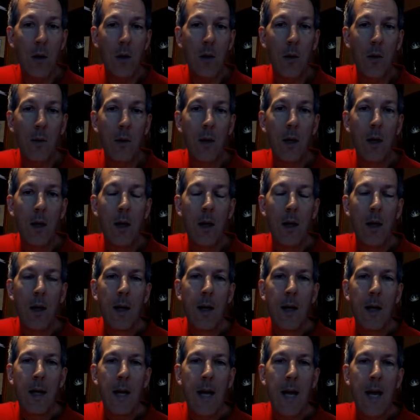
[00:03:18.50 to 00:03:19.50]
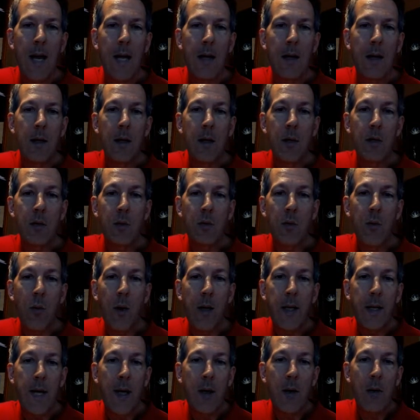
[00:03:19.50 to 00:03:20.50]
alone, and an additional
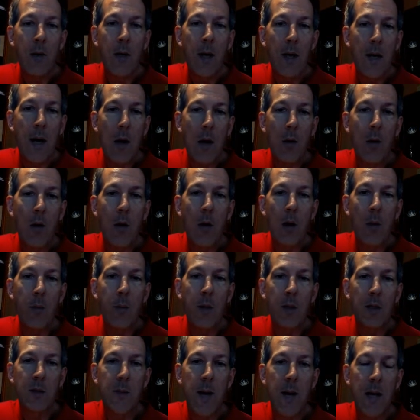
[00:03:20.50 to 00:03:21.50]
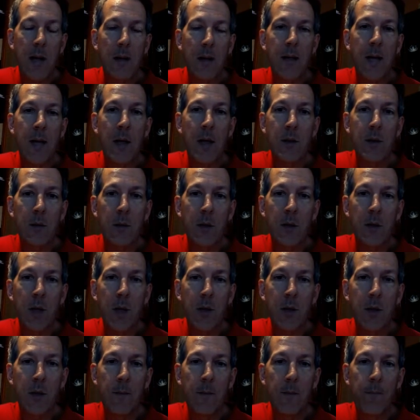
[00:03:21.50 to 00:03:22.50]
28 who got alcohol plus paclitaxel
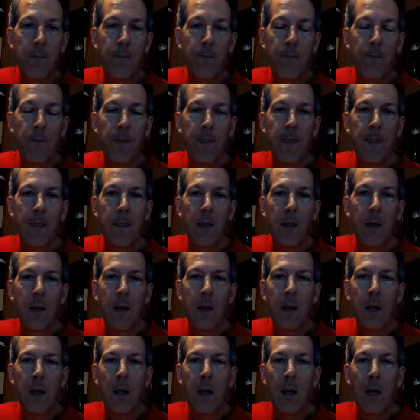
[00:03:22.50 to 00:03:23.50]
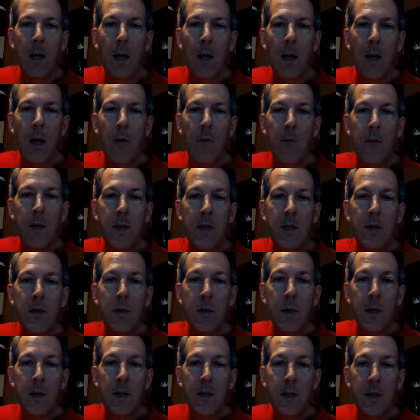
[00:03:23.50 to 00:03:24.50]
injection. Of these
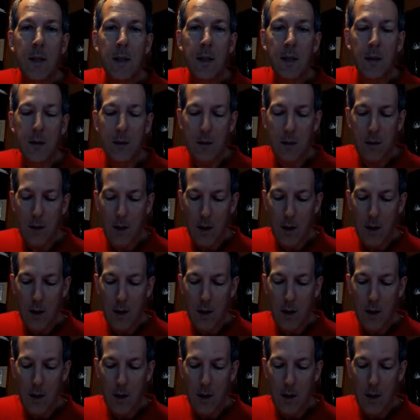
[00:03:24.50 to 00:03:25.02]
36,